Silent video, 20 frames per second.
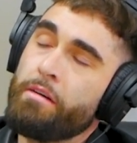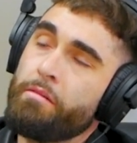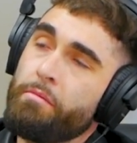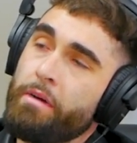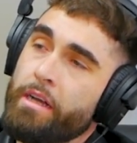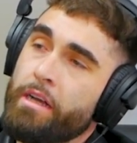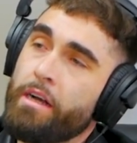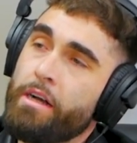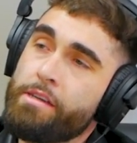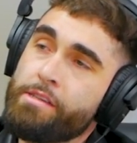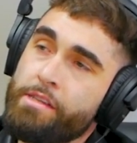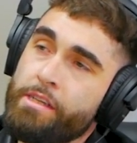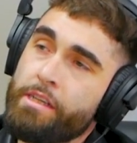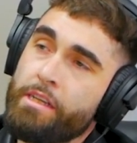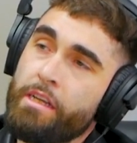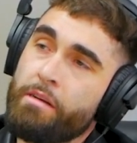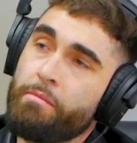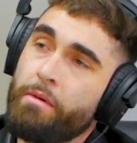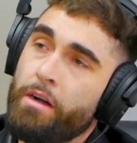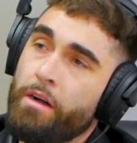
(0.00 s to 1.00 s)
my
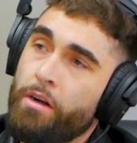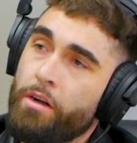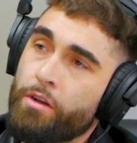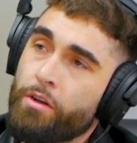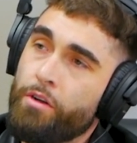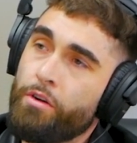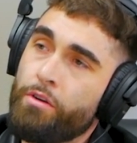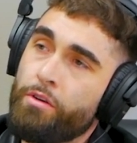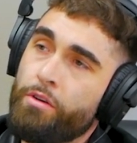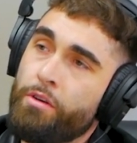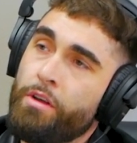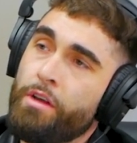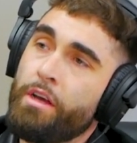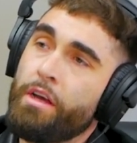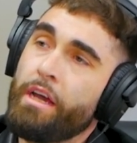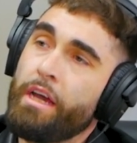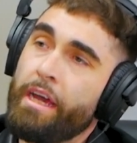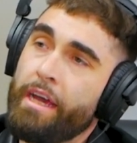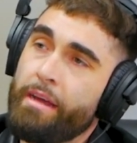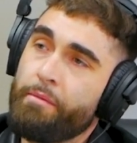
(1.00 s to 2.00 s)
cousin and my uncle
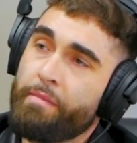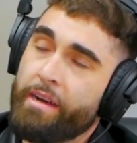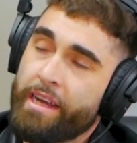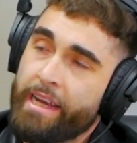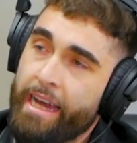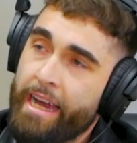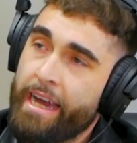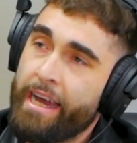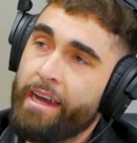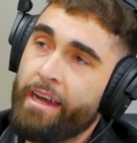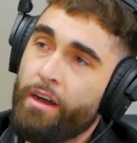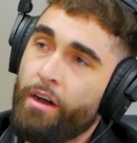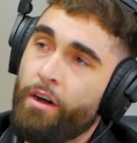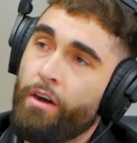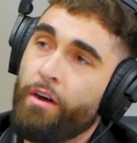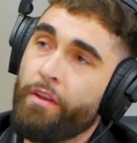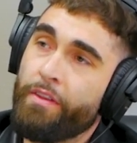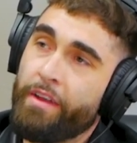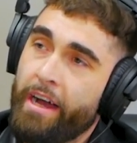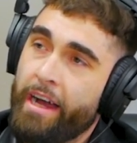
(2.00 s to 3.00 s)
and my cat
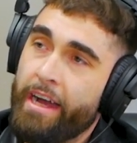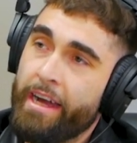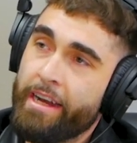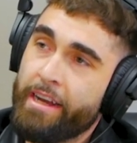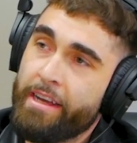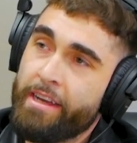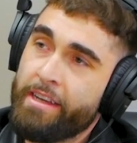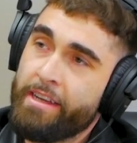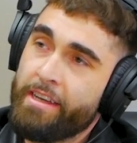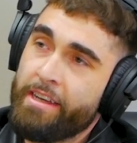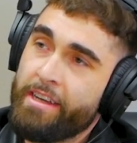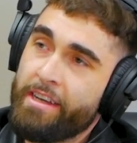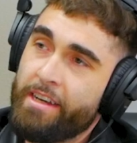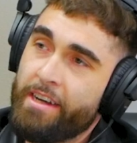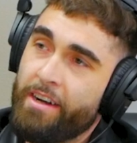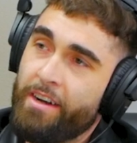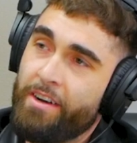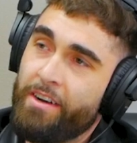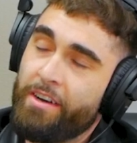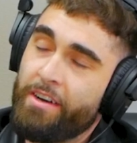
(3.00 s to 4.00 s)
all died
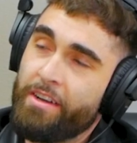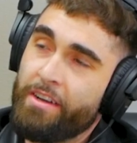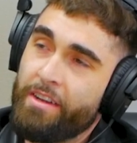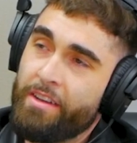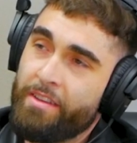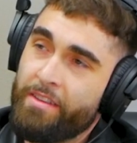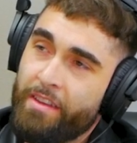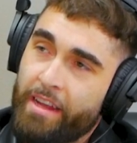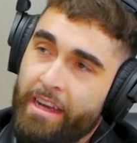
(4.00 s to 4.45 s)
on mm.